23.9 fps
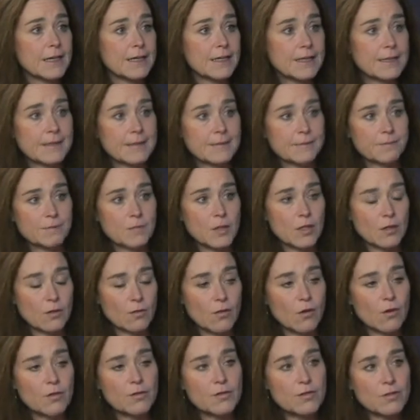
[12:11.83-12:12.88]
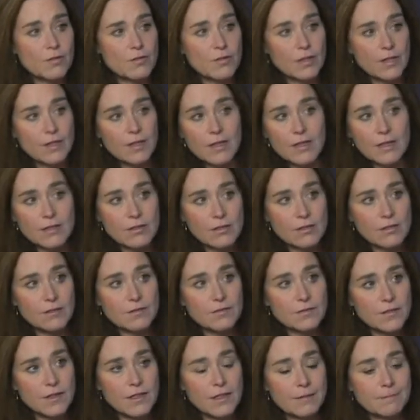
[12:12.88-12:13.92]
You know, those are the kinds
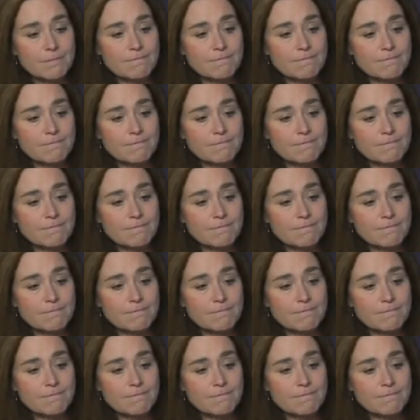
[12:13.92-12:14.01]
of